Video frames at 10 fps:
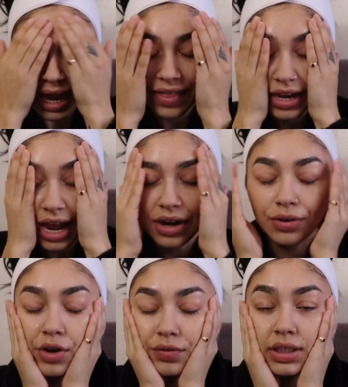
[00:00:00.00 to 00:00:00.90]
And then I
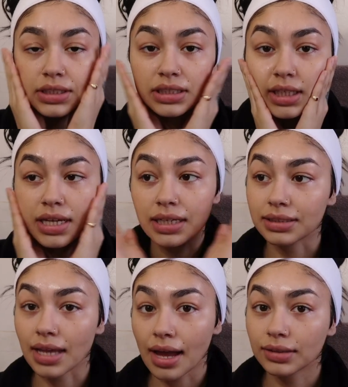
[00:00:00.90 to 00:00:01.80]
don't know if this is the
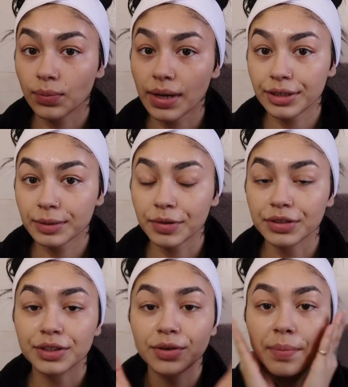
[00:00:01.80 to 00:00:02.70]
exact way you're
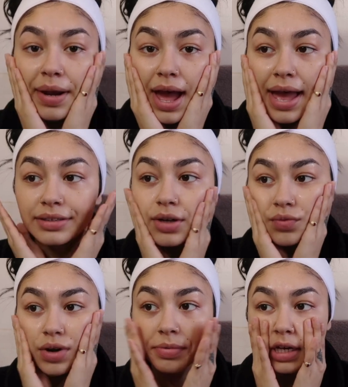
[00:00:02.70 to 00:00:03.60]
supposed to do it, but I
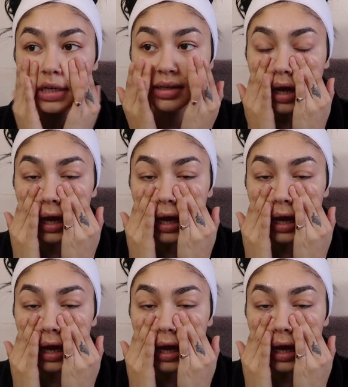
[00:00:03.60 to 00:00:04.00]
don't rub it in.